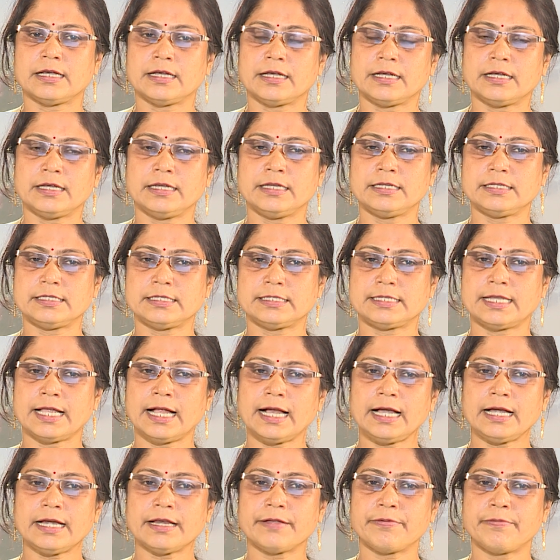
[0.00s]
is
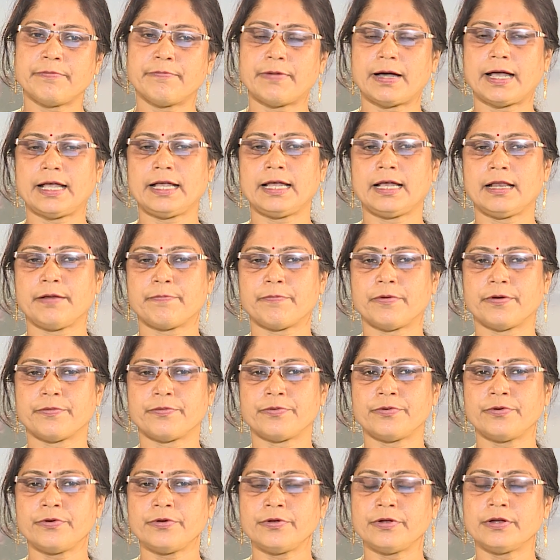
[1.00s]
dealt by help of
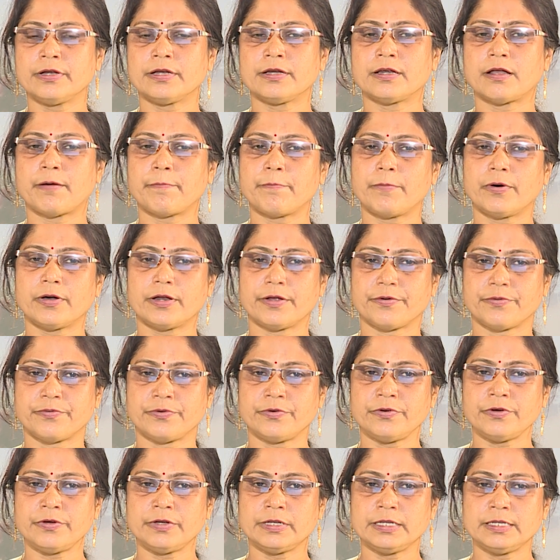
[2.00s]
a number of
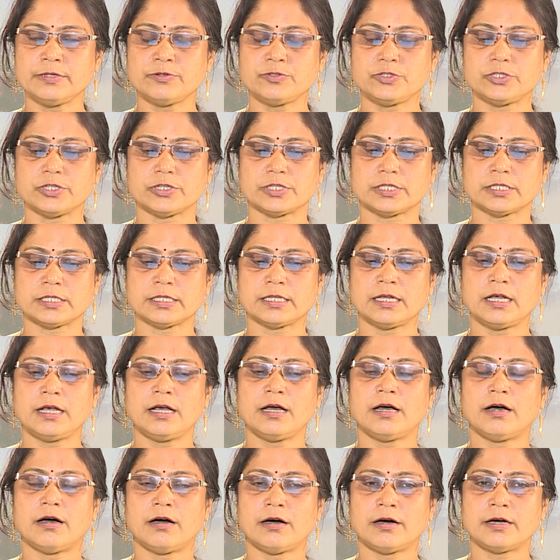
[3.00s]
users.
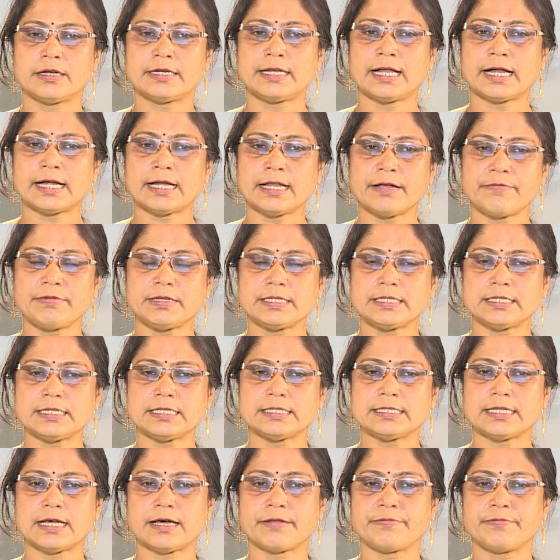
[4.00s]
Databases
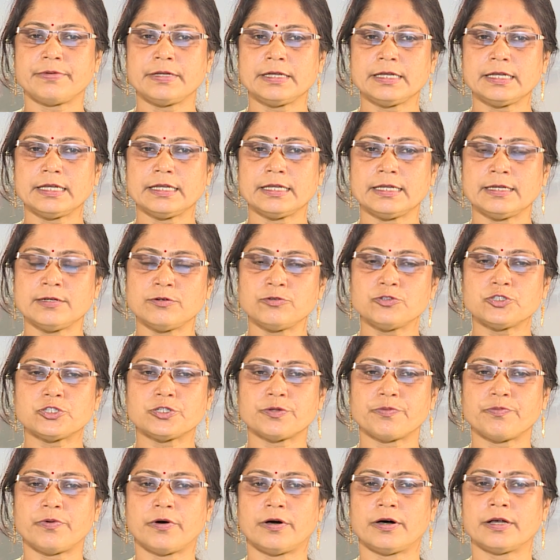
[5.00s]
are being used
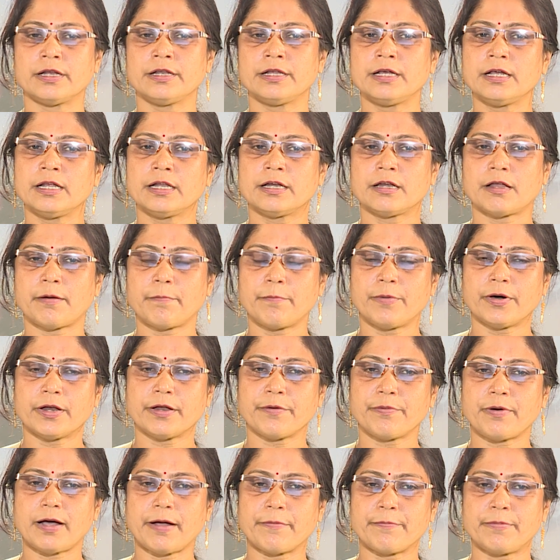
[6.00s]
for number of
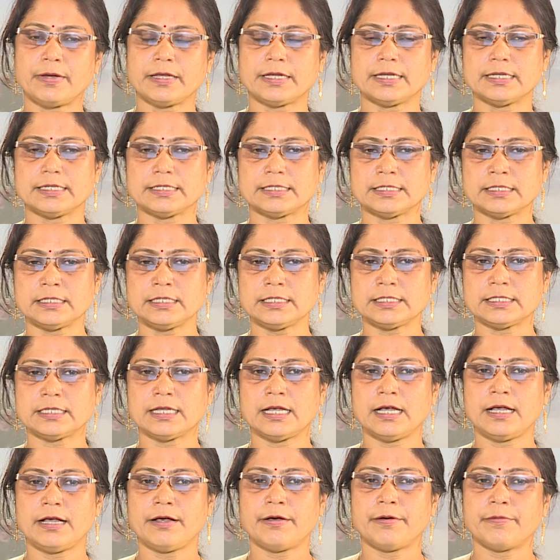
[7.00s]
applications
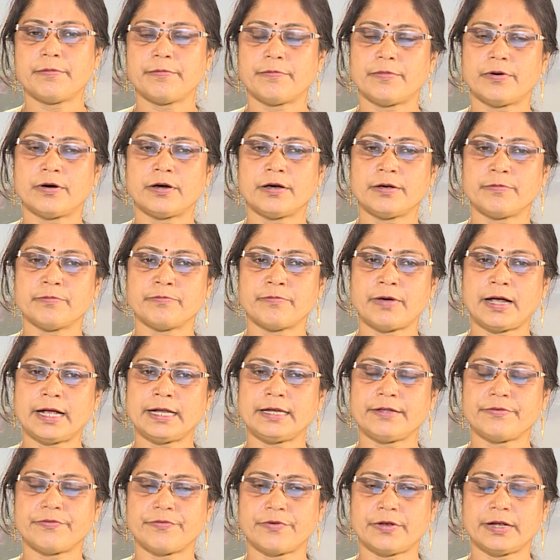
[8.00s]
by
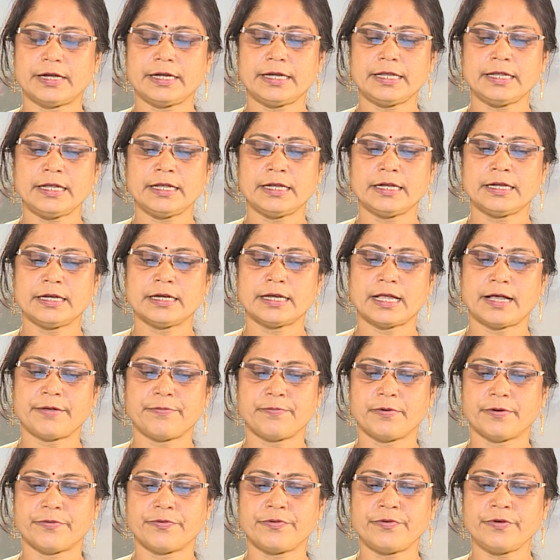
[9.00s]
different type
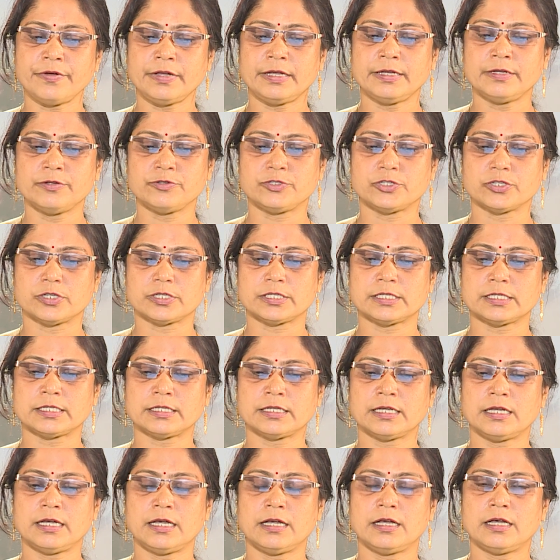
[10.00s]
of users,
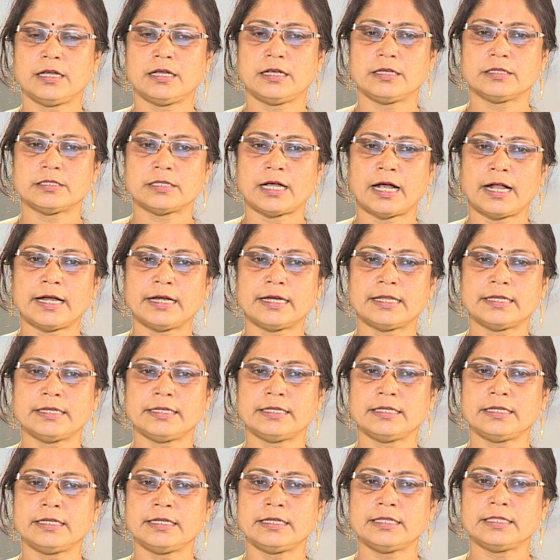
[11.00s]
and
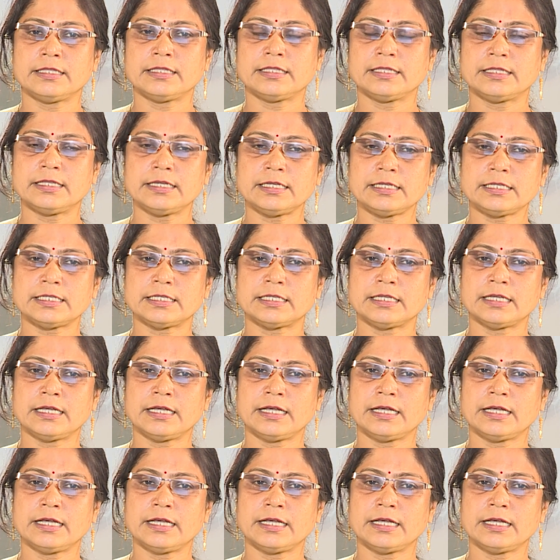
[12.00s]
this